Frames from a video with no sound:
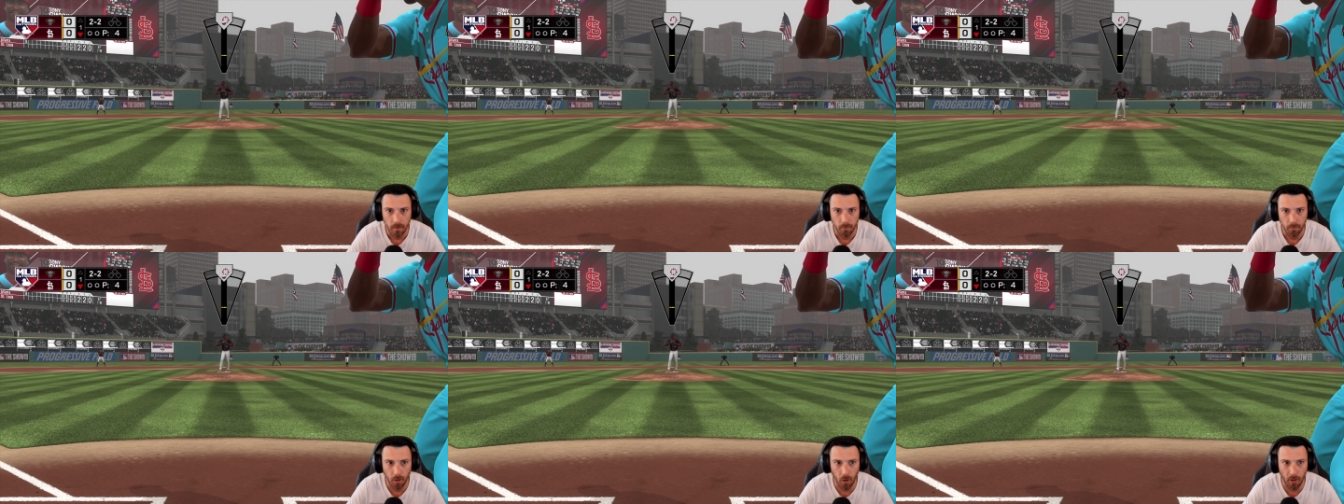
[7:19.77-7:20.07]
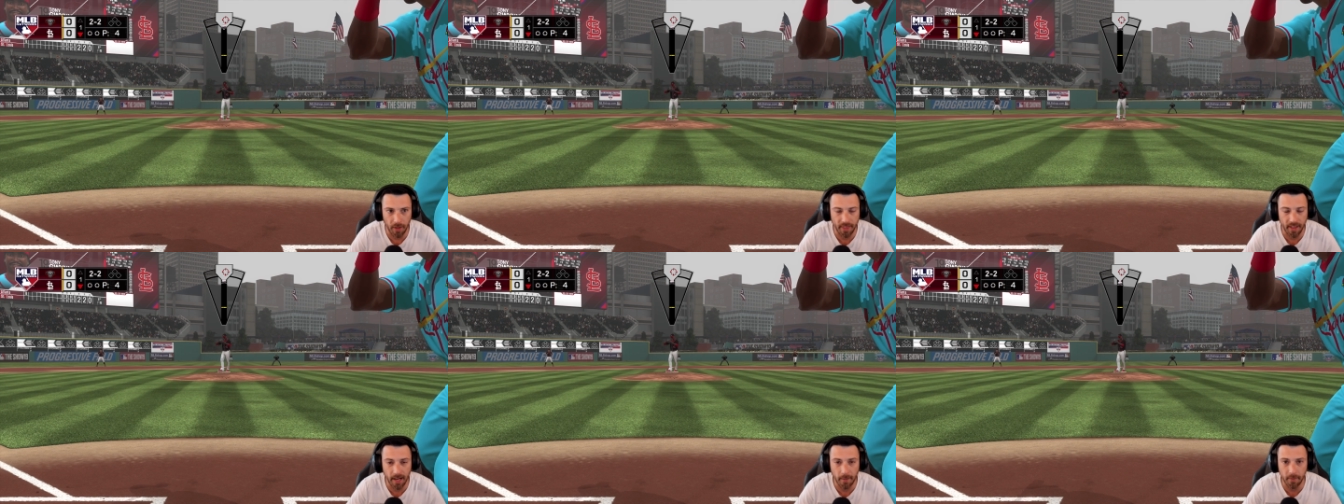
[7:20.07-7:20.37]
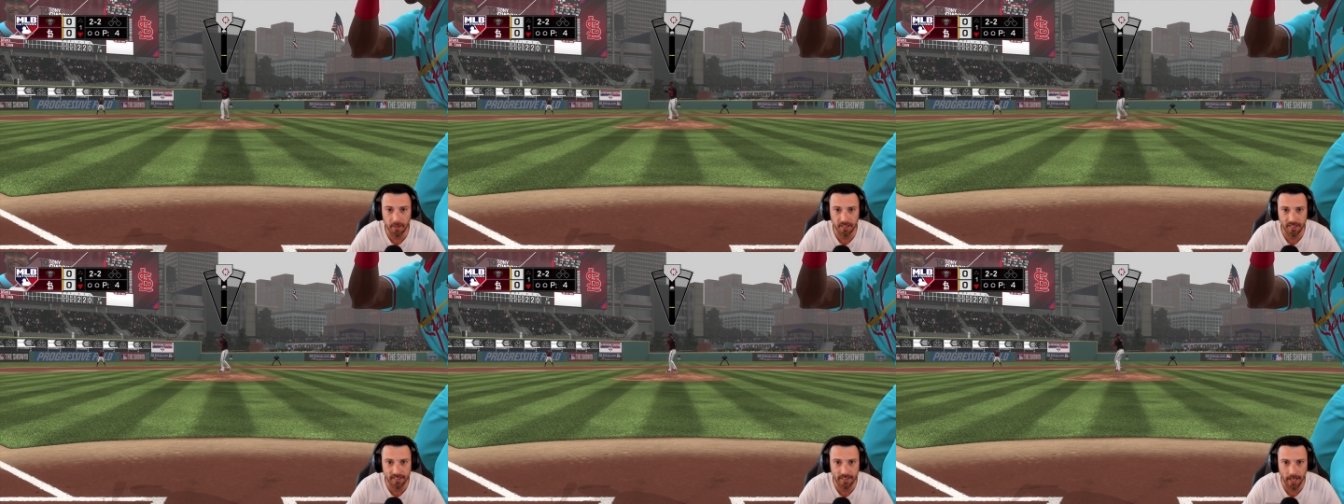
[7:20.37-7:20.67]
Bro, I think I'm
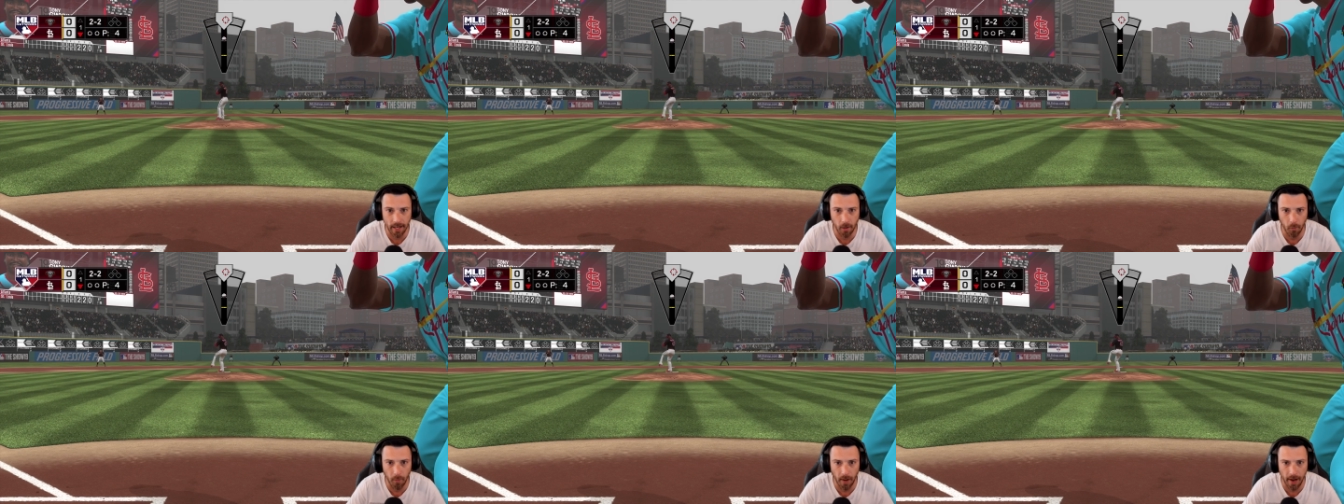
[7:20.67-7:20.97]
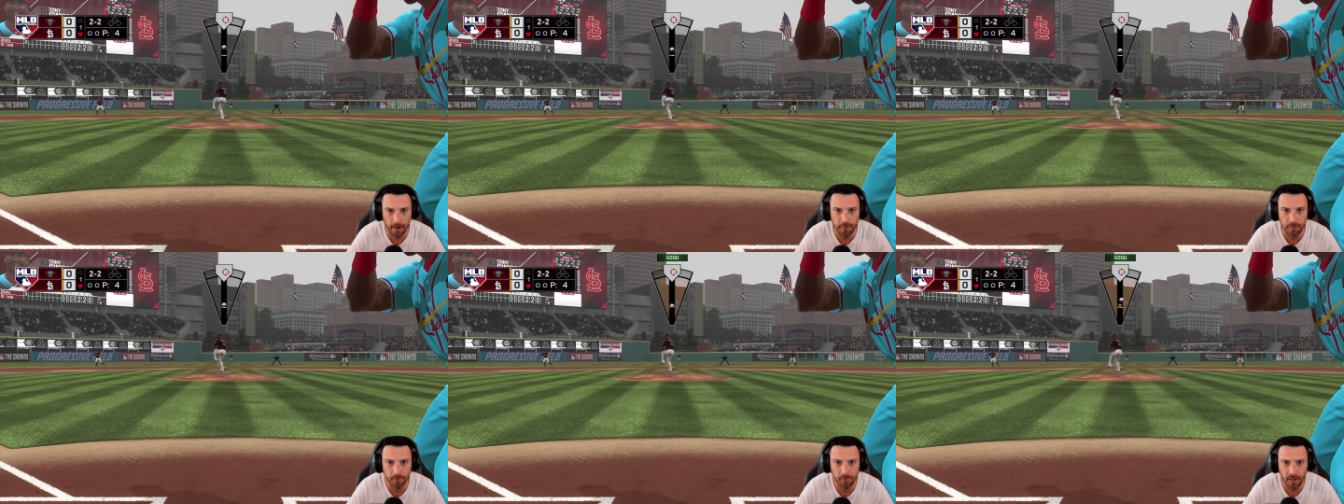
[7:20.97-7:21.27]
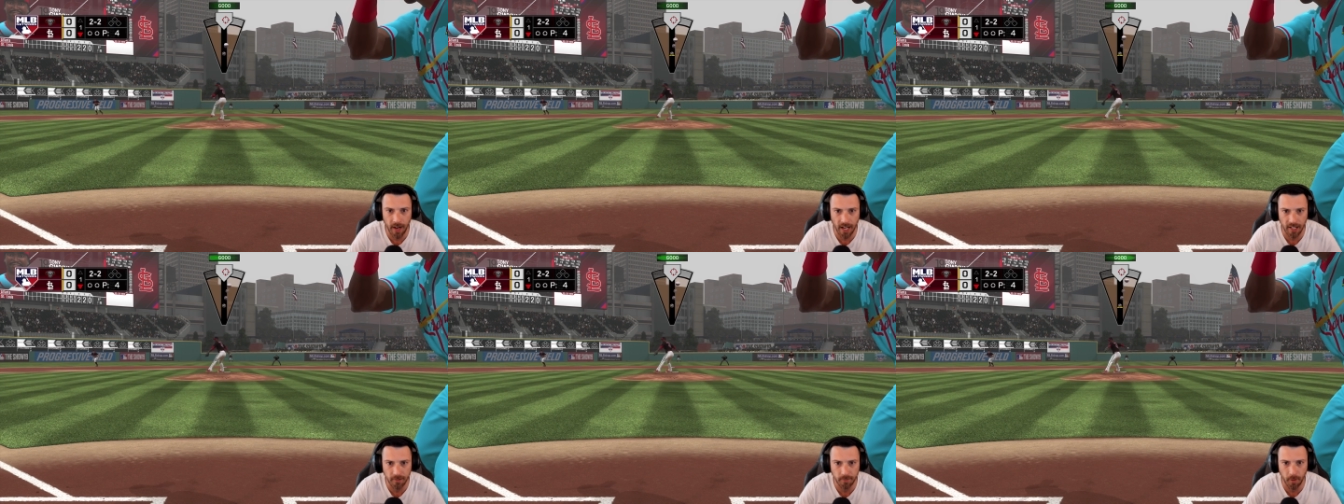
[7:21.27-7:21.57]
going to stay away from
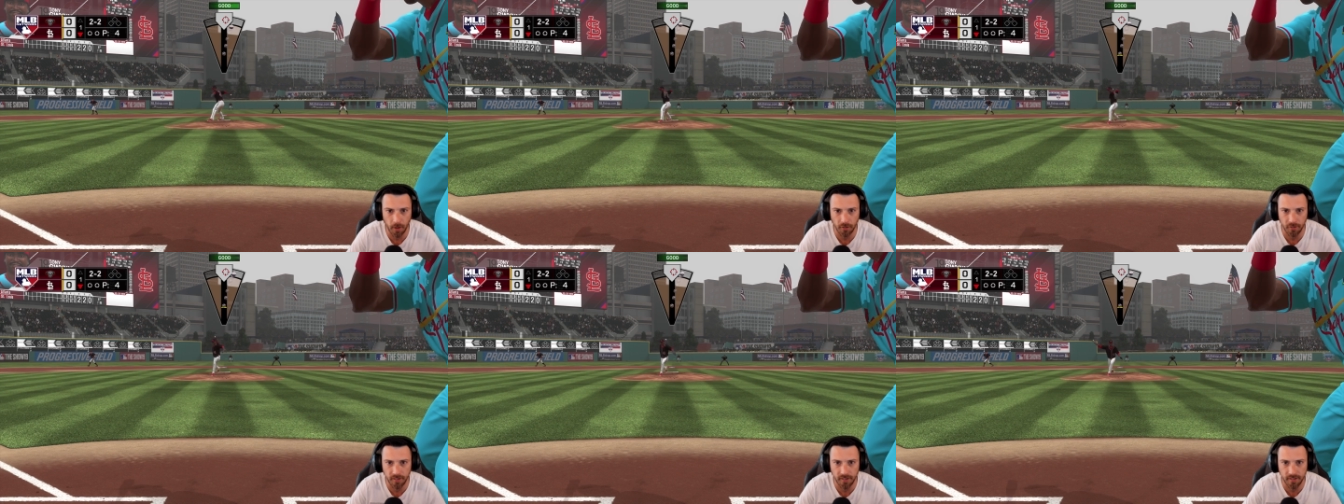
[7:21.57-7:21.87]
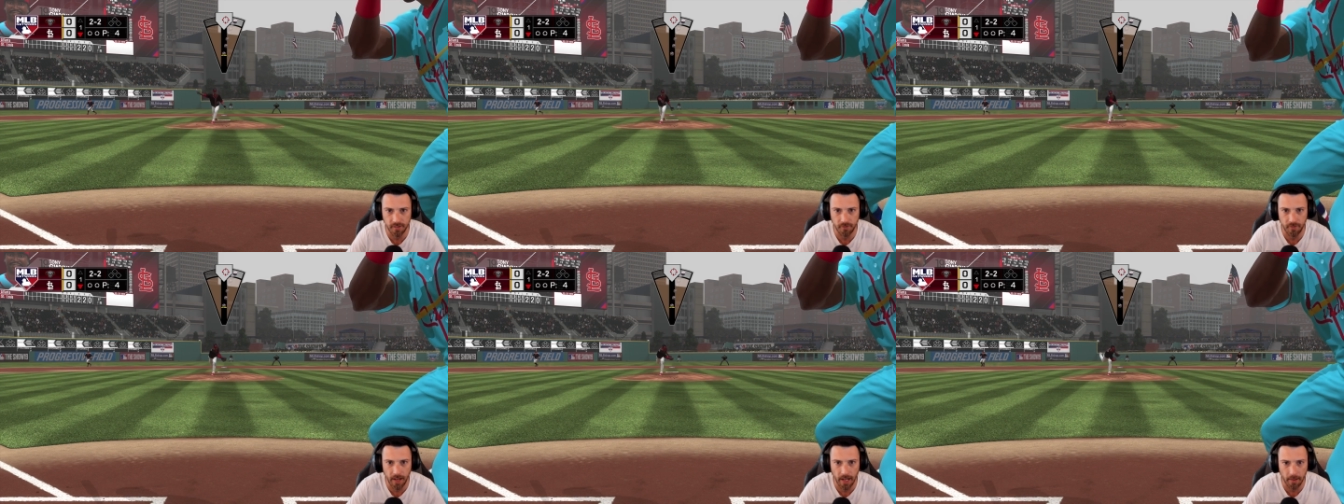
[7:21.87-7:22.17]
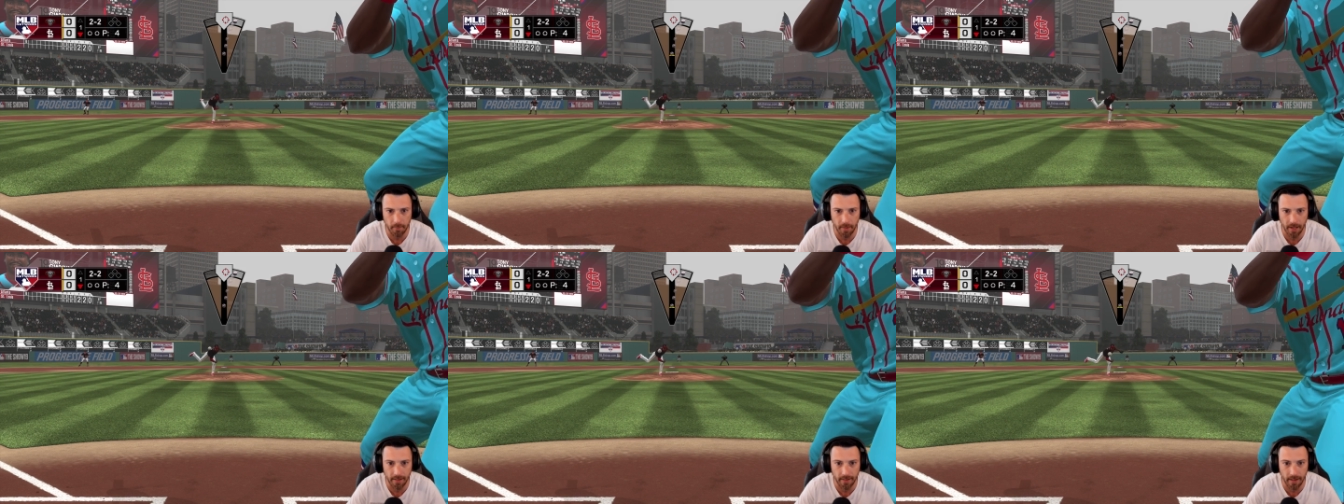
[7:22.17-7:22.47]
fastballs this event, man.